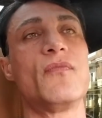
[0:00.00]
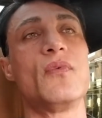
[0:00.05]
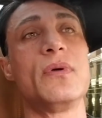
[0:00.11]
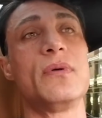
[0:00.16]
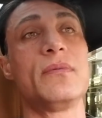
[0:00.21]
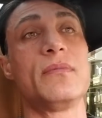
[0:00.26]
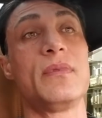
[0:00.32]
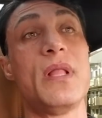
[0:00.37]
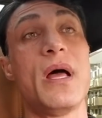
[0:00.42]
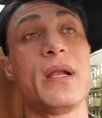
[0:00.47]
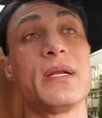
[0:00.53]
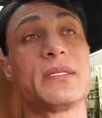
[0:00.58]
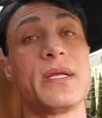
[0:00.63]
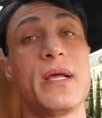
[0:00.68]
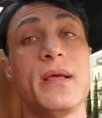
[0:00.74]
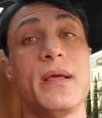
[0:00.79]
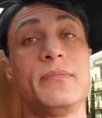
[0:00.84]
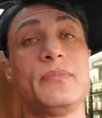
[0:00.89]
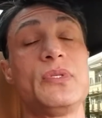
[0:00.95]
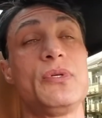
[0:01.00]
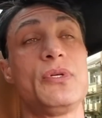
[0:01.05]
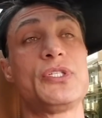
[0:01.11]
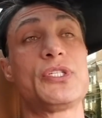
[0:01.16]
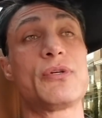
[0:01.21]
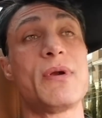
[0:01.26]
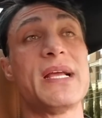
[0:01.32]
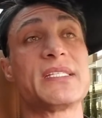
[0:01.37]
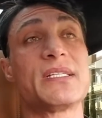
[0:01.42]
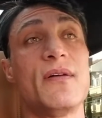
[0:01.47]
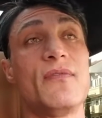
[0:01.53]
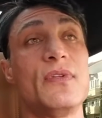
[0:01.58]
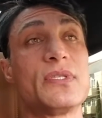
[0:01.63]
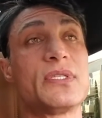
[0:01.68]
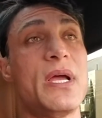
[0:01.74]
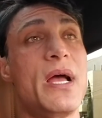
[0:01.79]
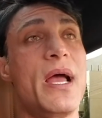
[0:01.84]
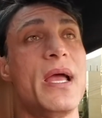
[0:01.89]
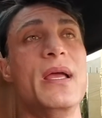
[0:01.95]
Well, a lot of times your stress level
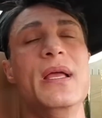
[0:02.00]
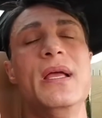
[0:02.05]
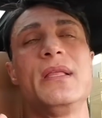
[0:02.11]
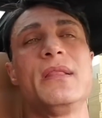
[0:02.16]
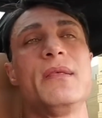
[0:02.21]
is high.